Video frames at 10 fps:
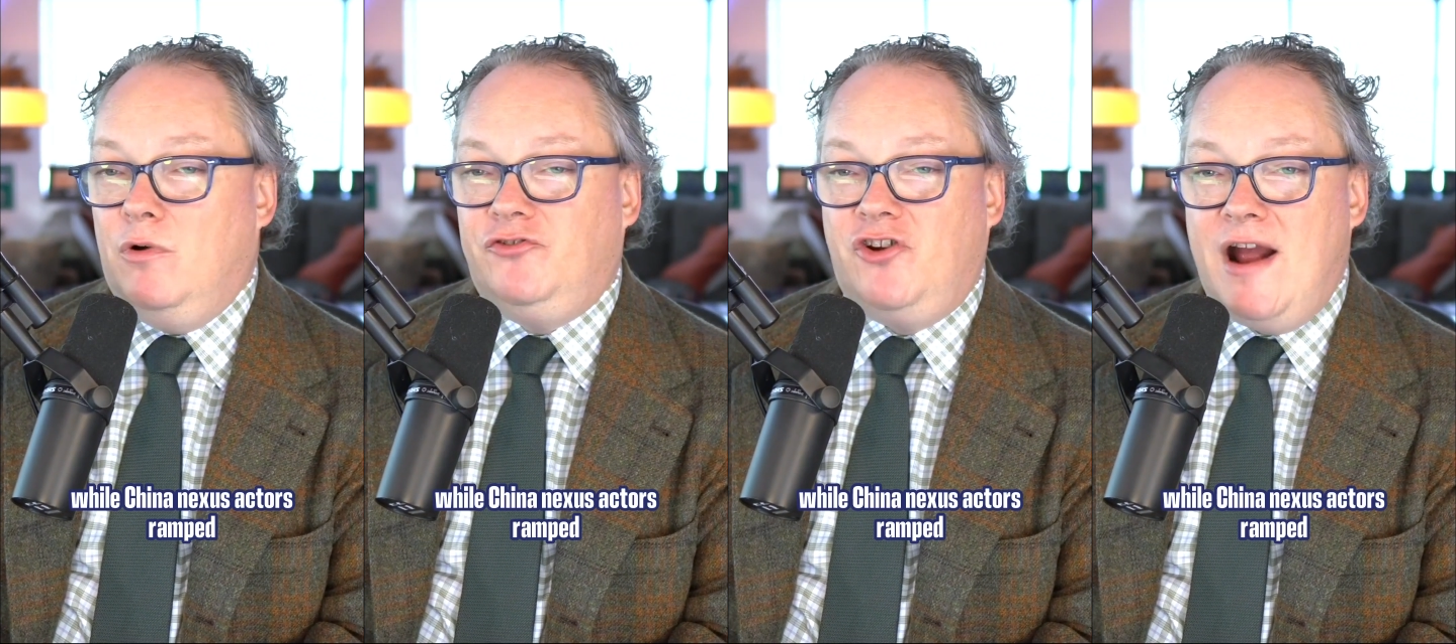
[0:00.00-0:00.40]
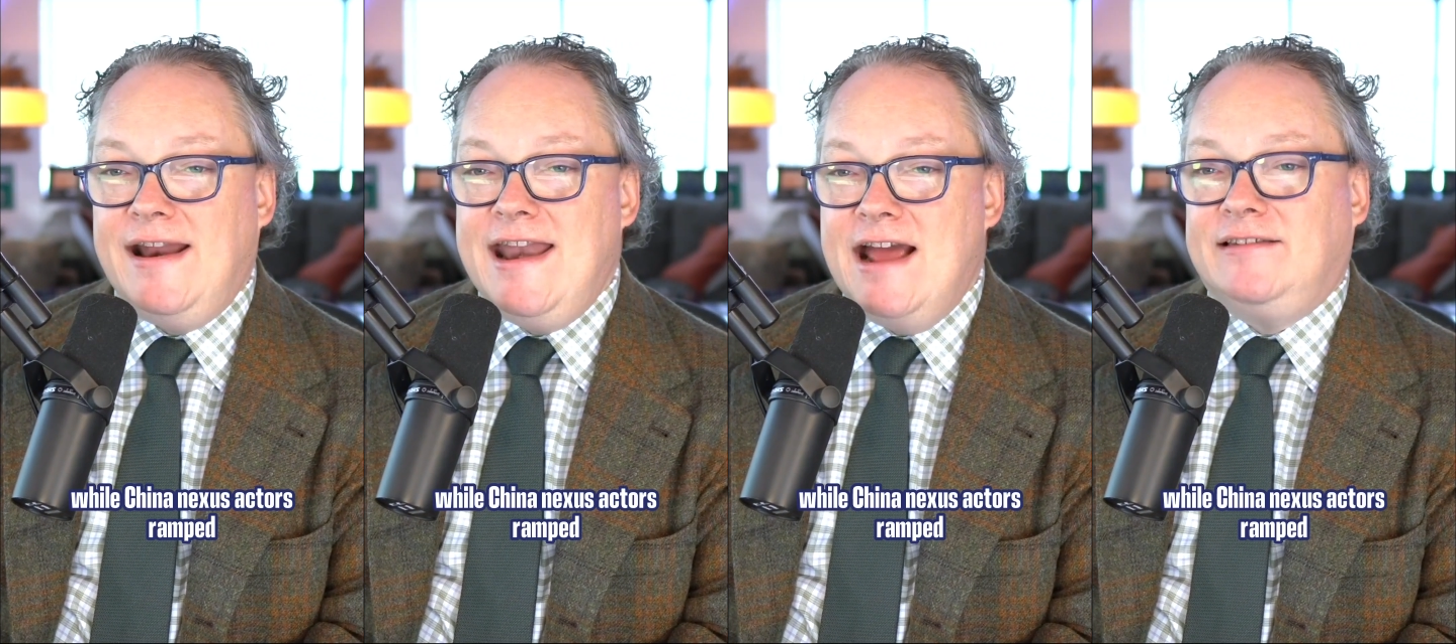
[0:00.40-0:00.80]
while
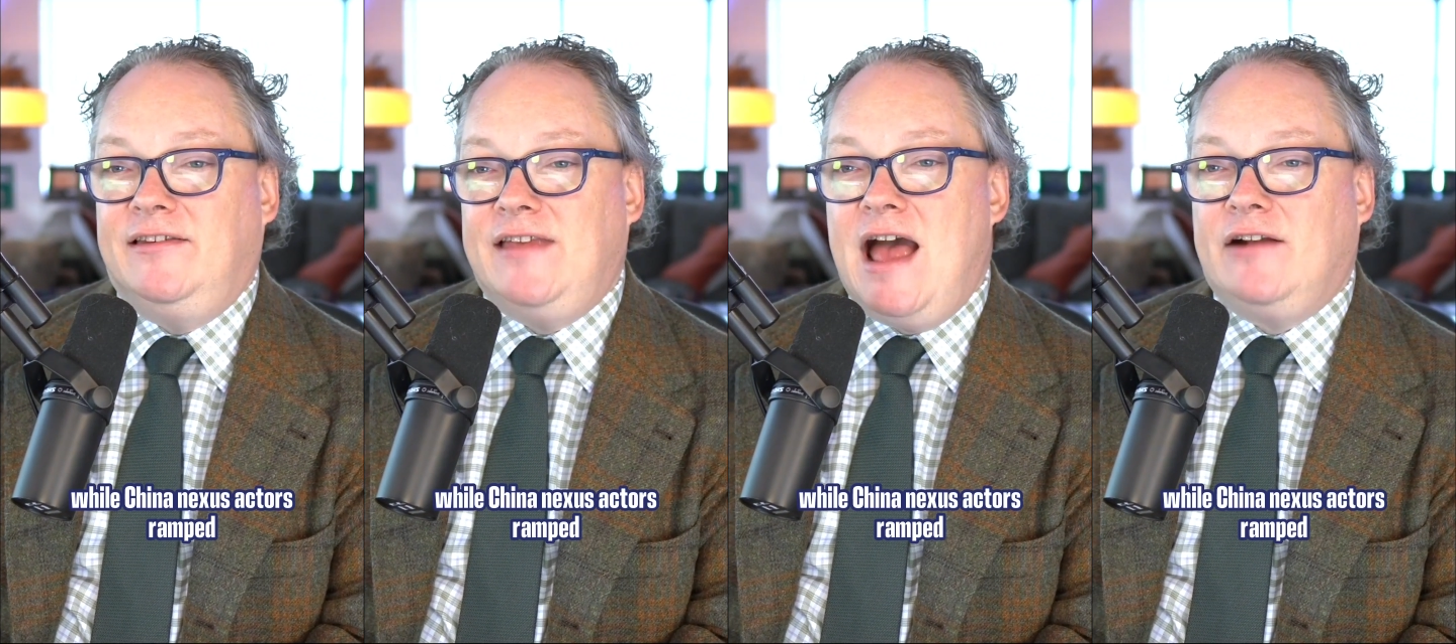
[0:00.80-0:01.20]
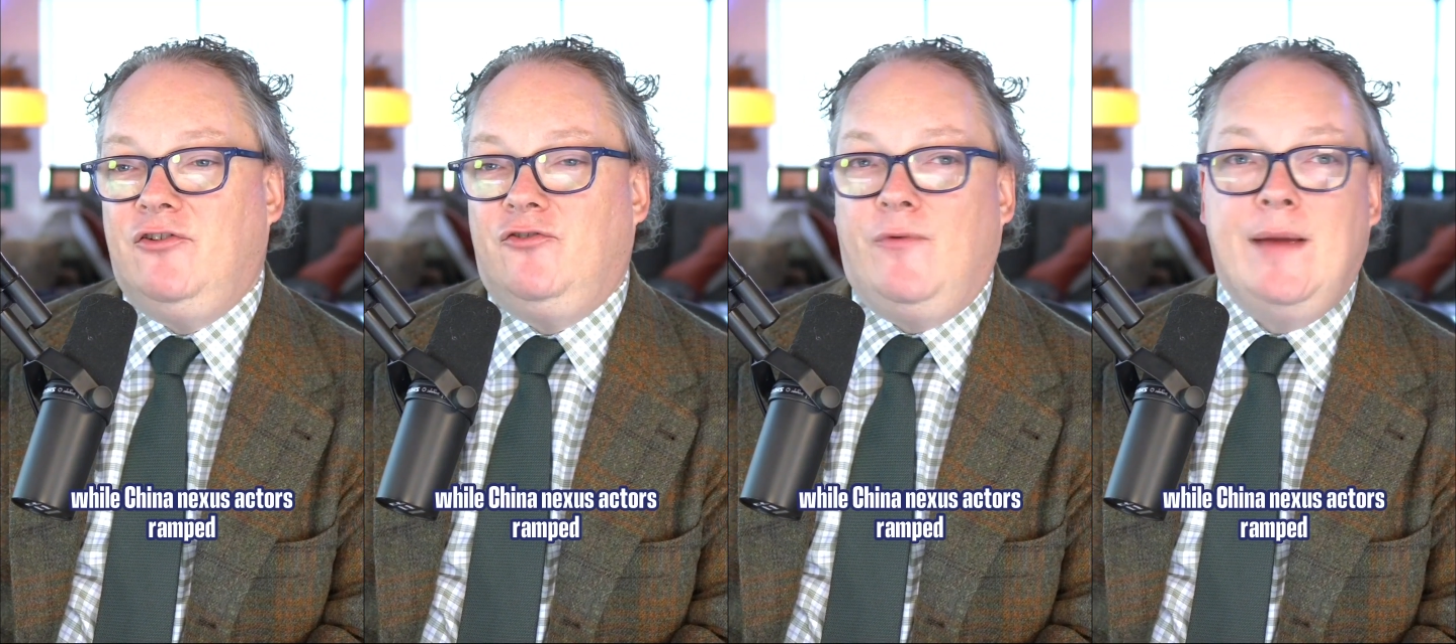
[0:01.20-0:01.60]
China Nexus
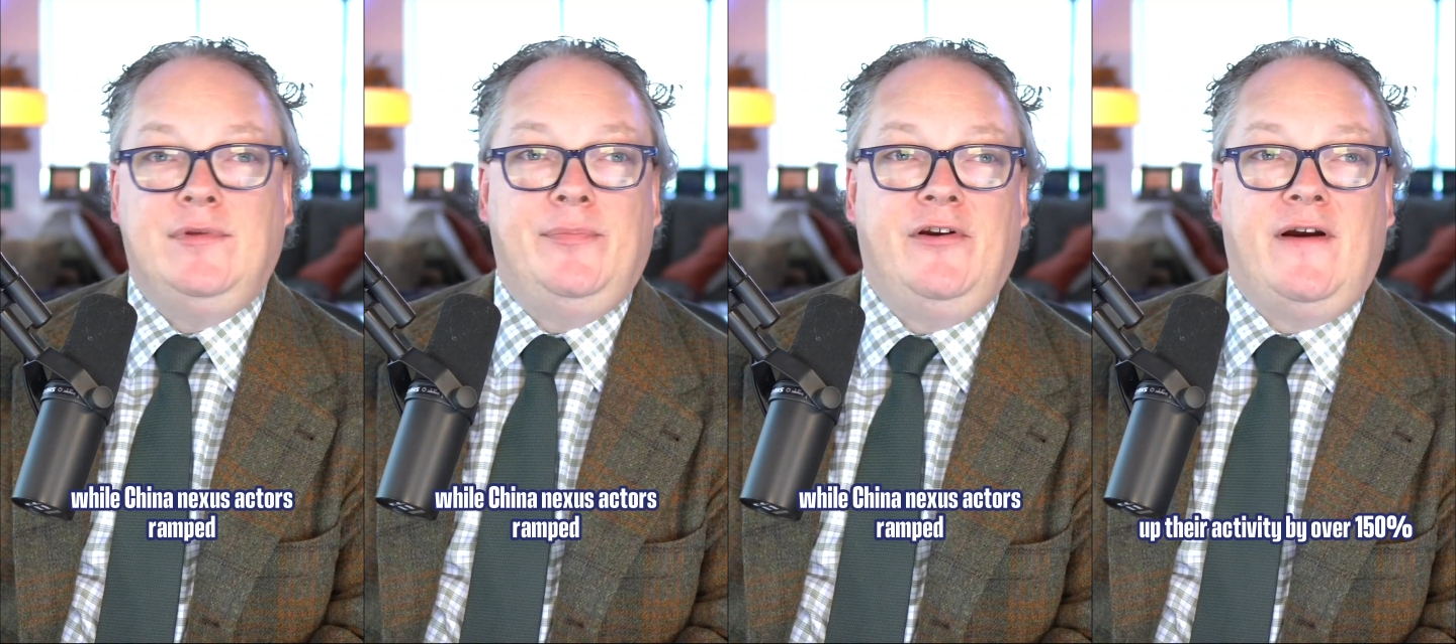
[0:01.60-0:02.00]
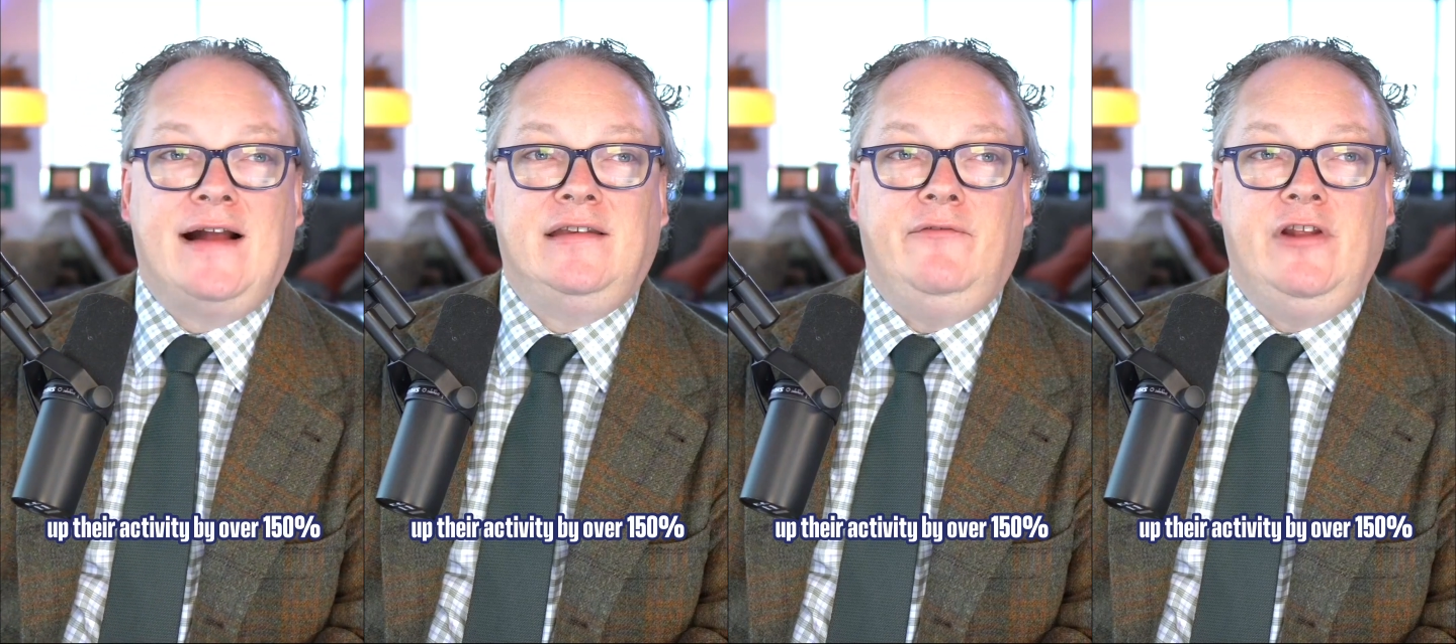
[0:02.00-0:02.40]
actors ramped up their
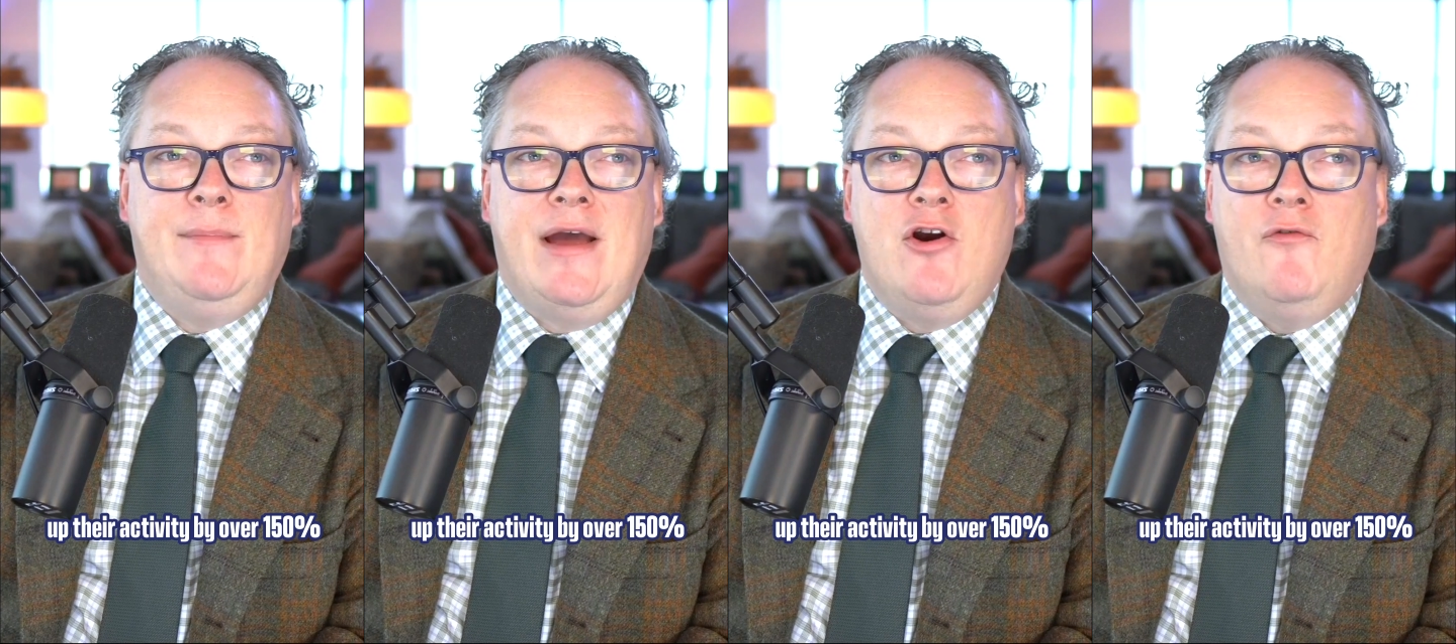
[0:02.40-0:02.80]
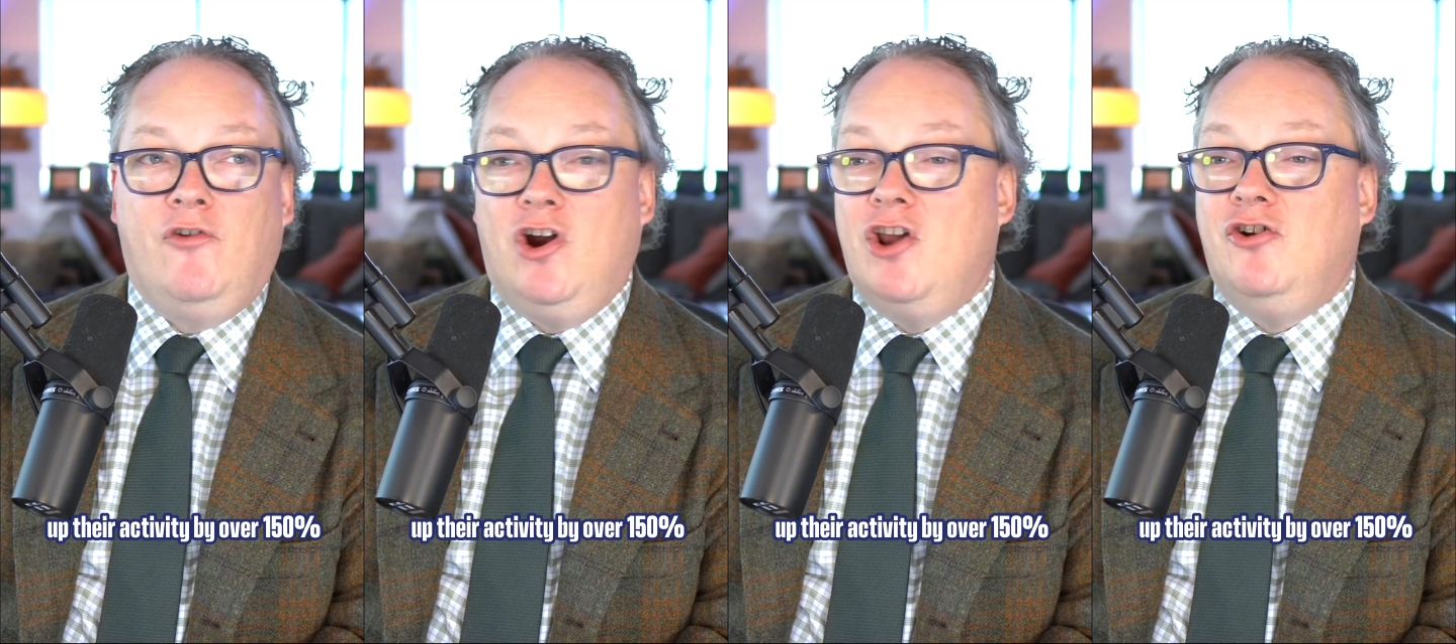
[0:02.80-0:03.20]
activity by
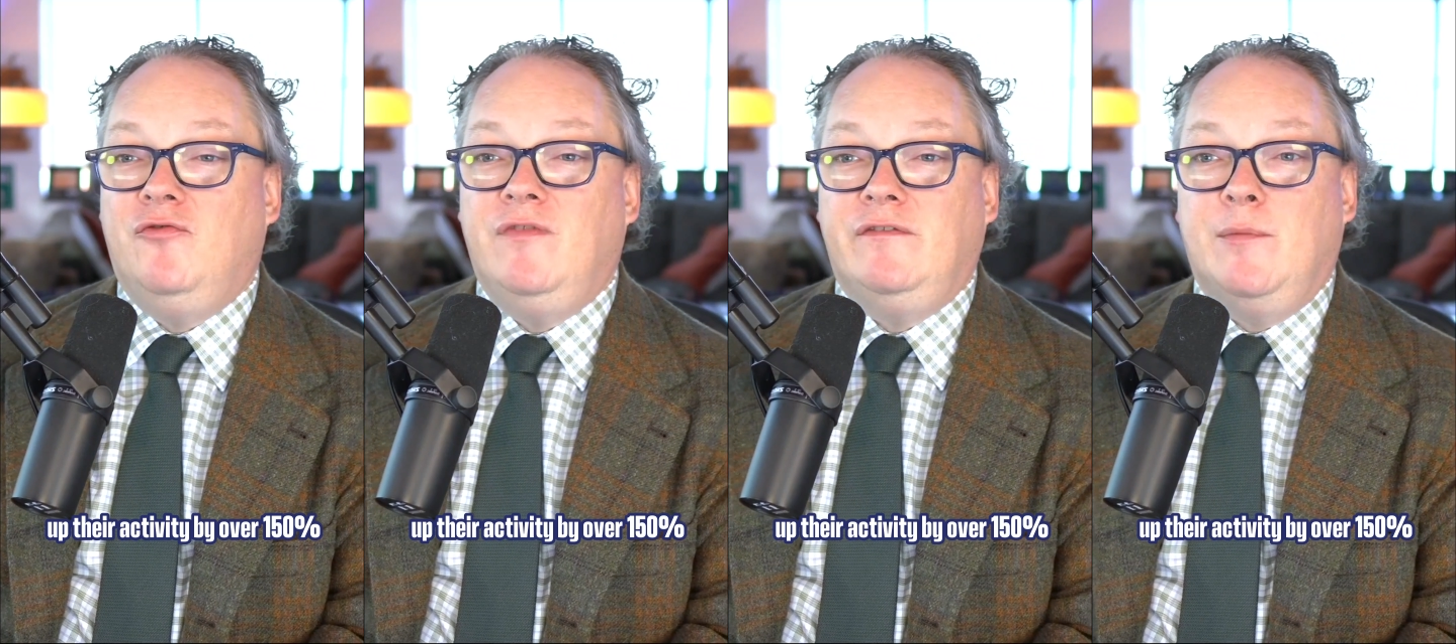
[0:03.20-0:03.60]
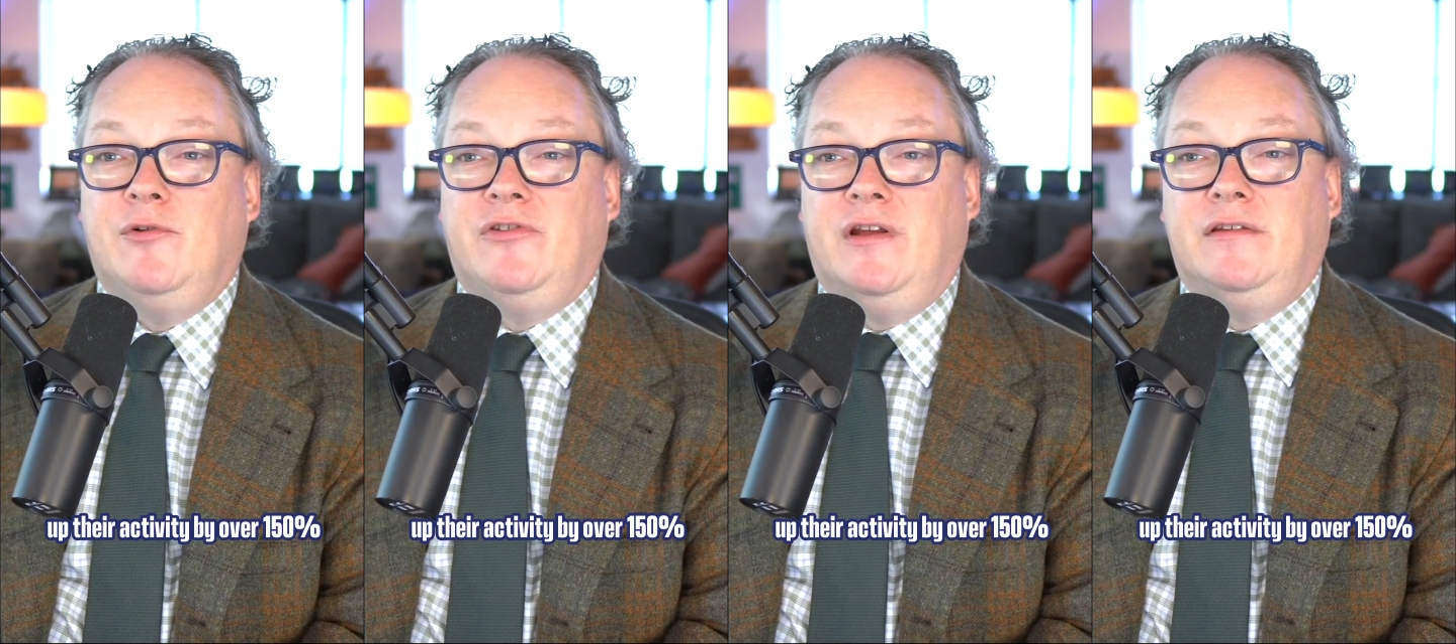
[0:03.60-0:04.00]
over
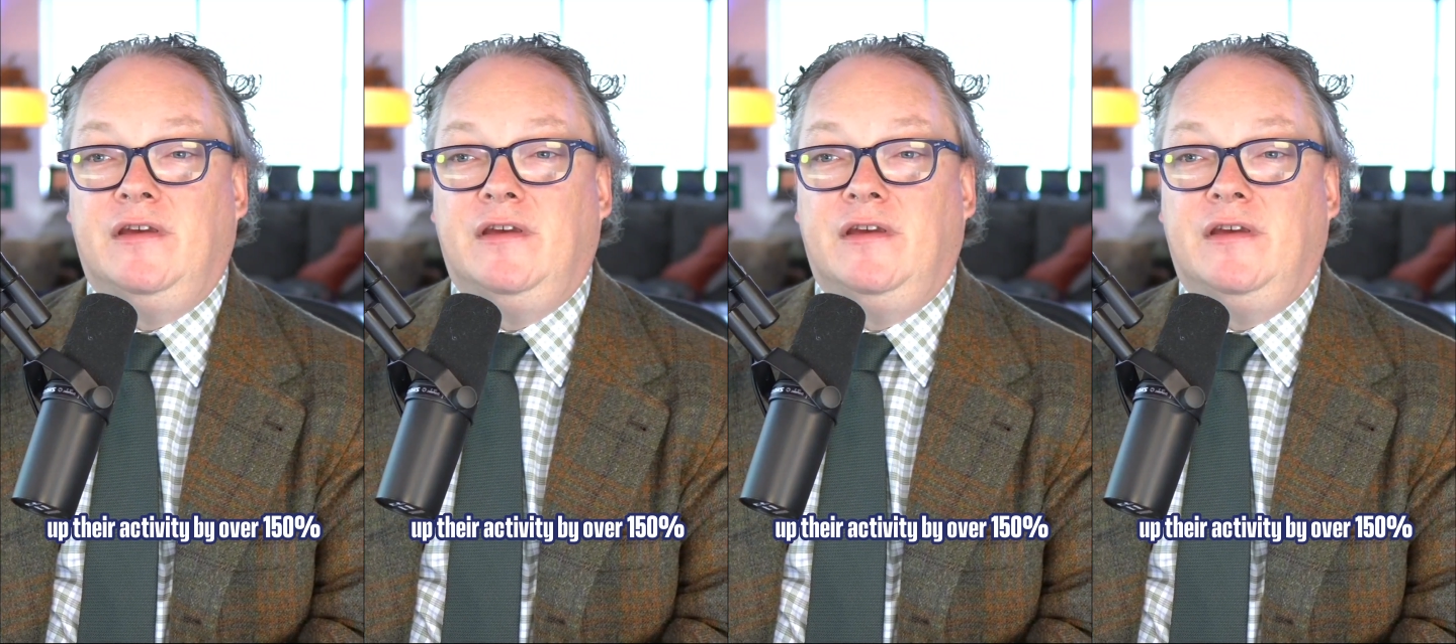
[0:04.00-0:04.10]
150%.